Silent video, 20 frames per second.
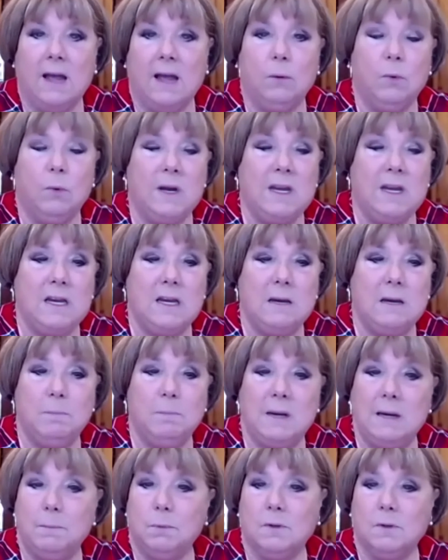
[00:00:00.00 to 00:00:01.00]
And we need
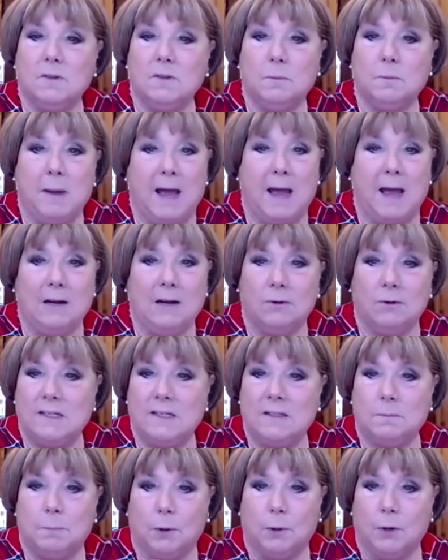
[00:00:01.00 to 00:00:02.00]
people's
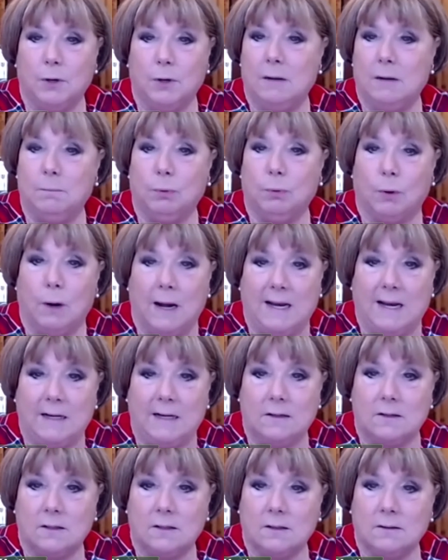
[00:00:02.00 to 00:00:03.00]
batteries burning
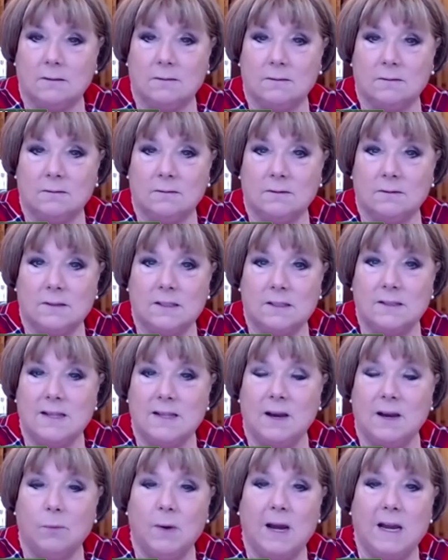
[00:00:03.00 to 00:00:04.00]
bright. Yeah. Isn't
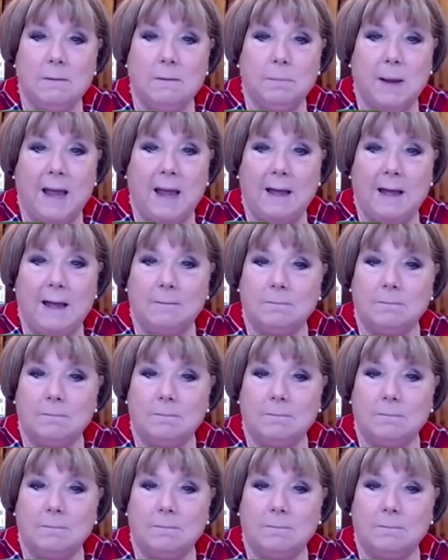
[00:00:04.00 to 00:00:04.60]
that right, Pat?